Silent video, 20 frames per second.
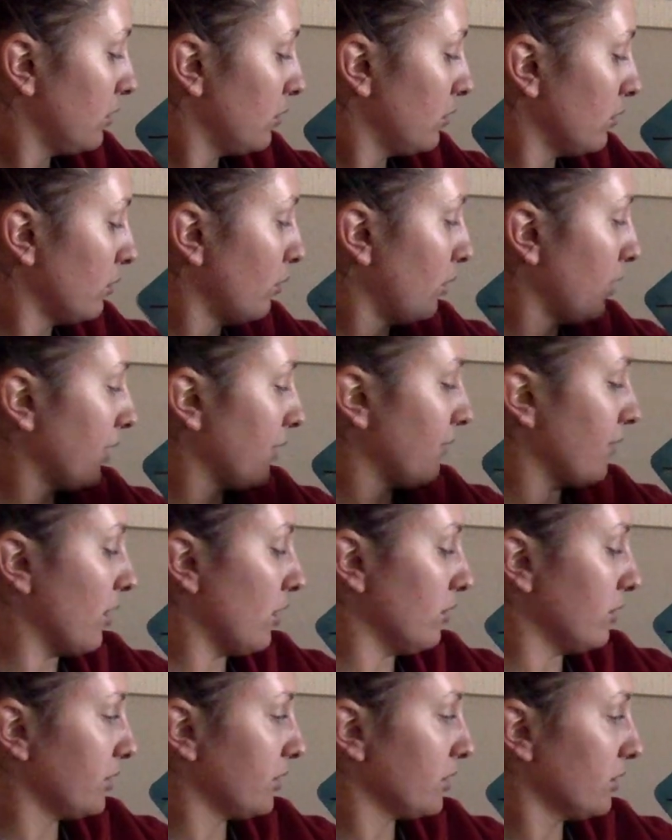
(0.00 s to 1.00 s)
one of
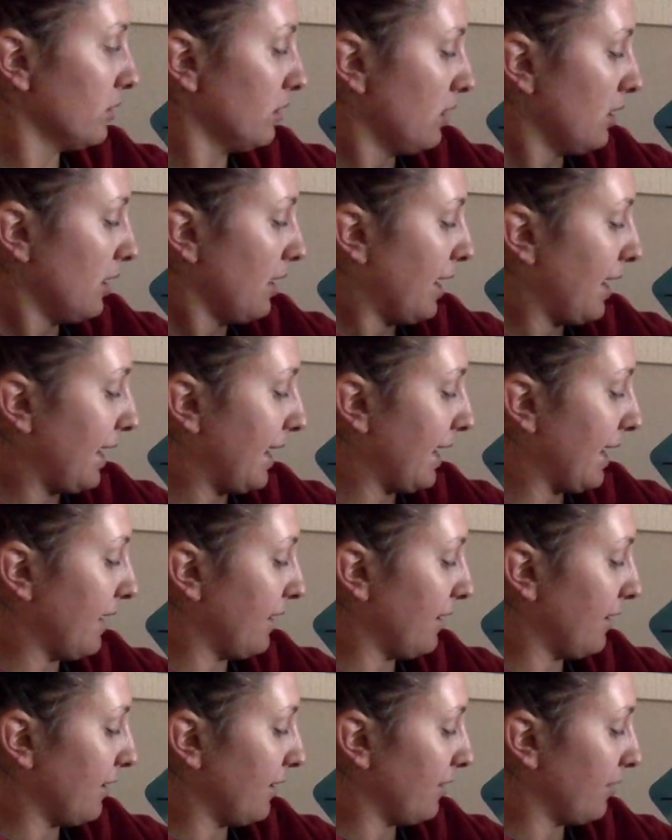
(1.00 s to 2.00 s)
those. I
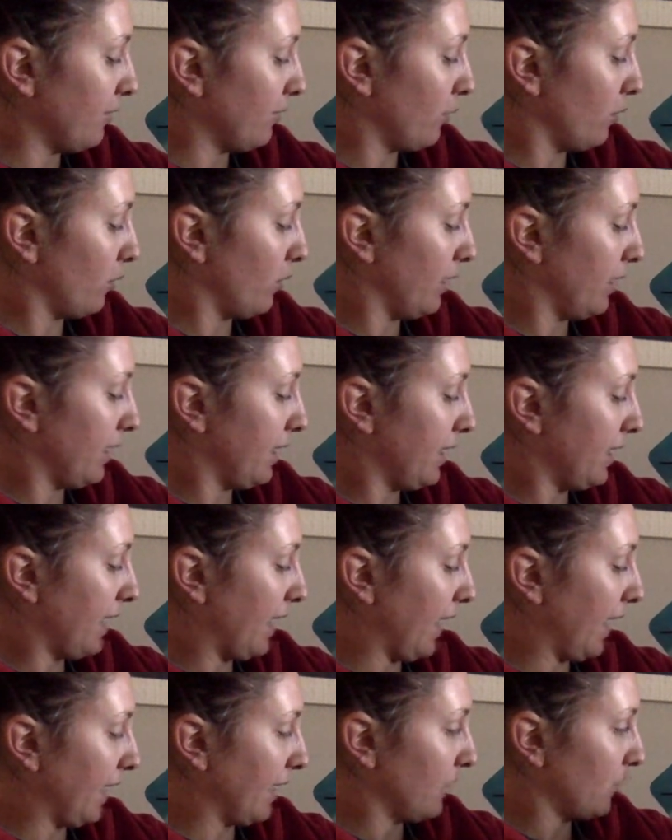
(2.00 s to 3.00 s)
have one
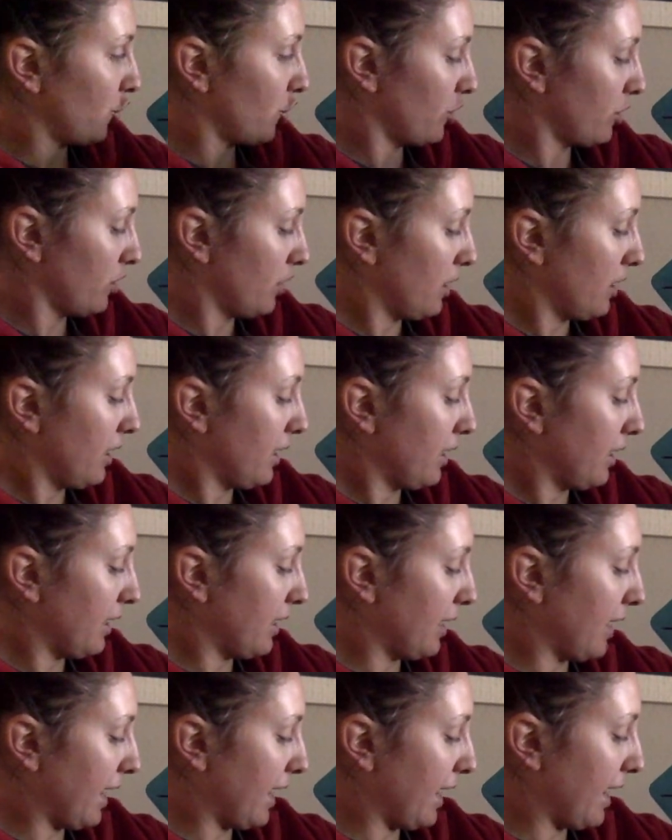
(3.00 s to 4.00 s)
H
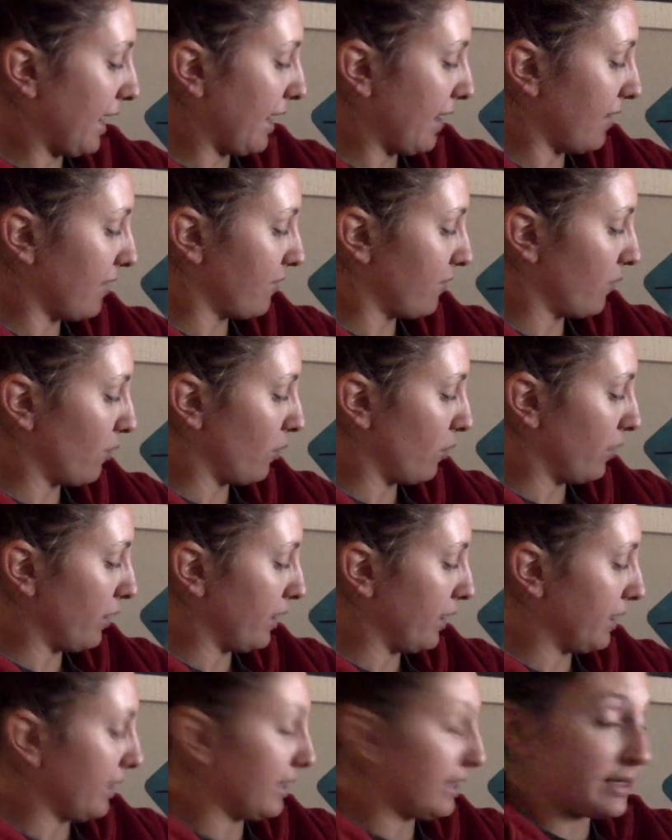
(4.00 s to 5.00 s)
and I have
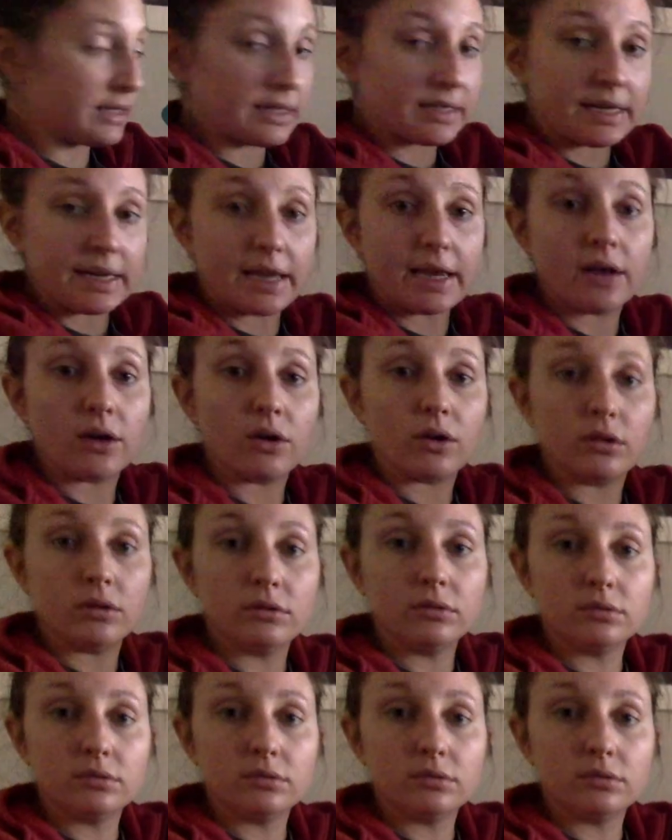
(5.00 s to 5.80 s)
one Cl.